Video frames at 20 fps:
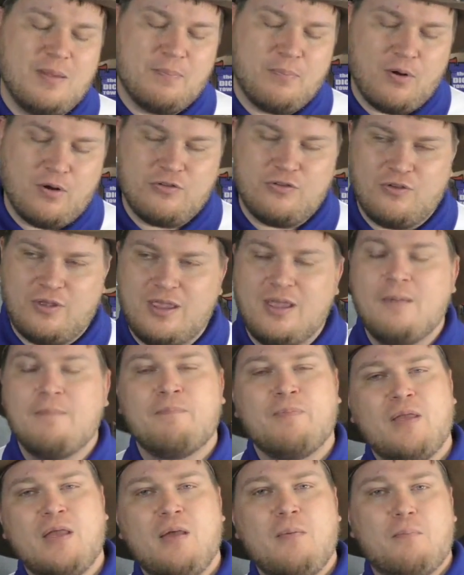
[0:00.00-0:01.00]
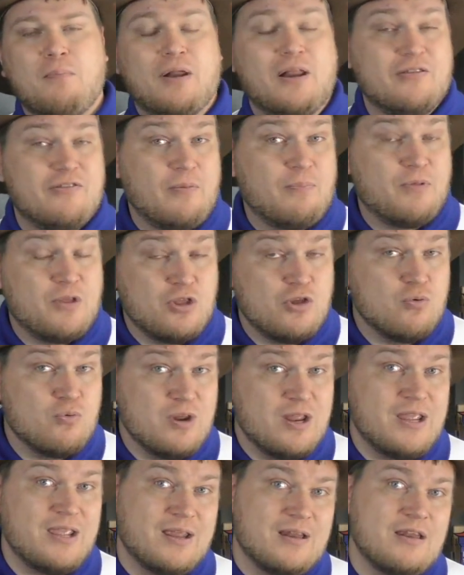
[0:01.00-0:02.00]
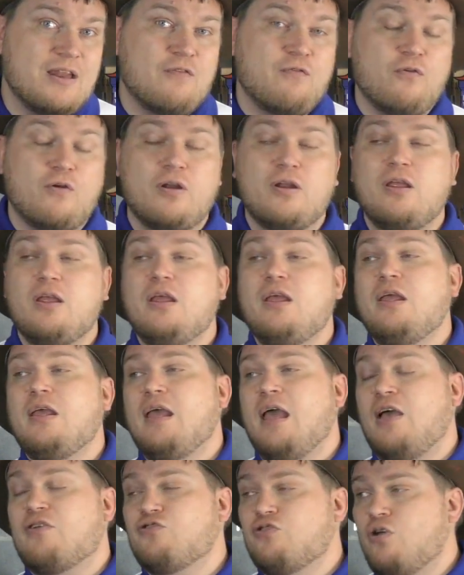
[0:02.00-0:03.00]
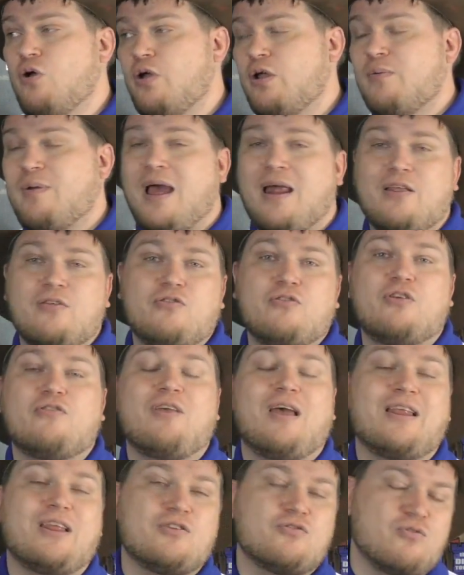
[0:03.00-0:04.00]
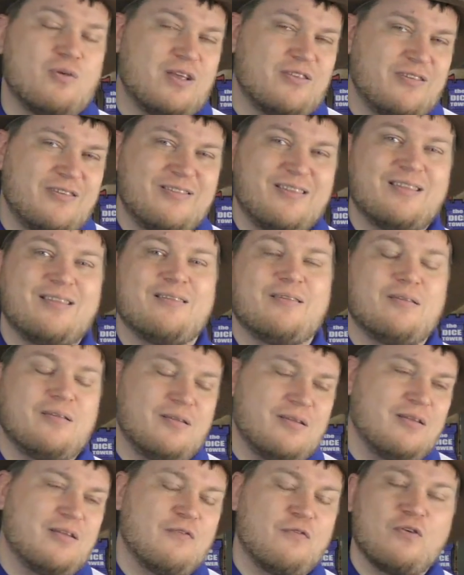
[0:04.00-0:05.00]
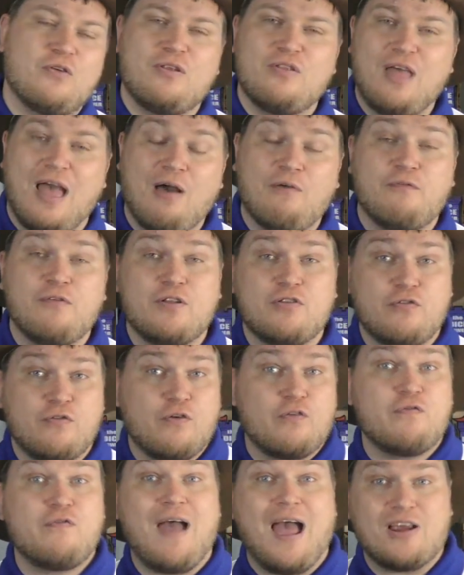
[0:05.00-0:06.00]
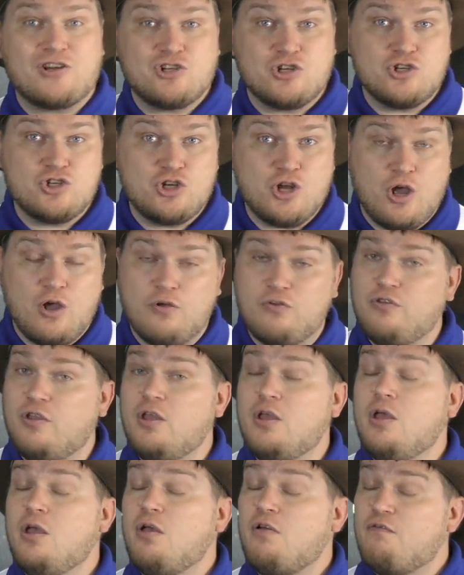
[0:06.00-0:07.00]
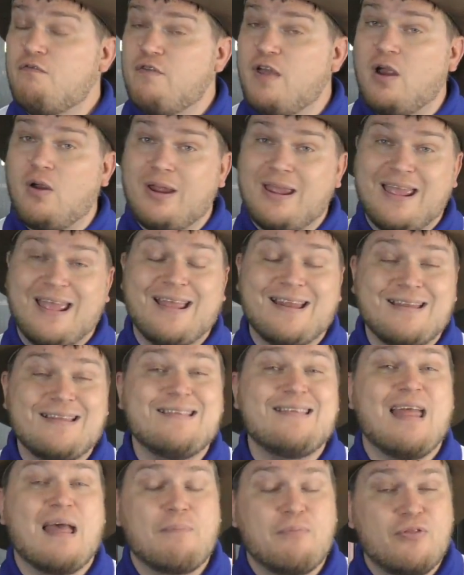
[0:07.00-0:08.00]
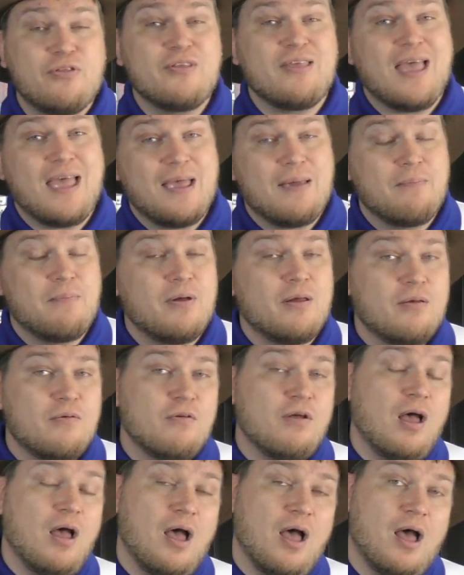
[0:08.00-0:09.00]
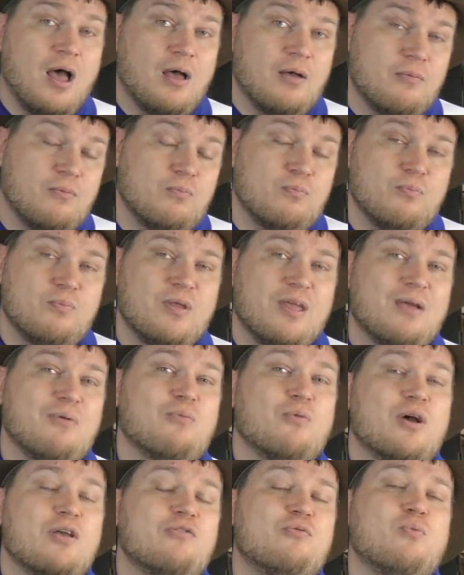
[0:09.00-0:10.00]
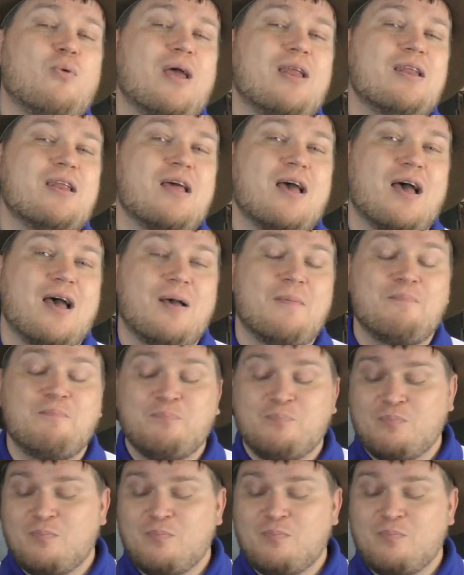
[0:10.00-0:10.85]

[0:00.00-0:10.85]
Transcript: to me personally, but it's something unique and different. as you're going around and designing dresses and different outfits for fashion shows. Very in-depth game. It was when